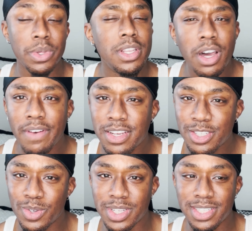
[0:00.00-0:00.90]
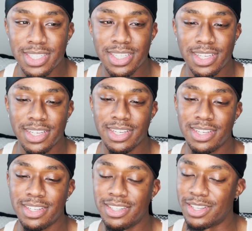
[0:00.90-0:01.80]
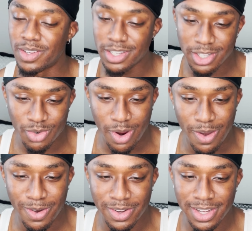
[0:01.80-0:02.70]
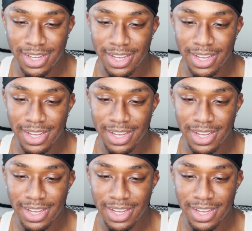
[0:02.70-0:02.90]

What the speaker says: love our students, don't get us wrong,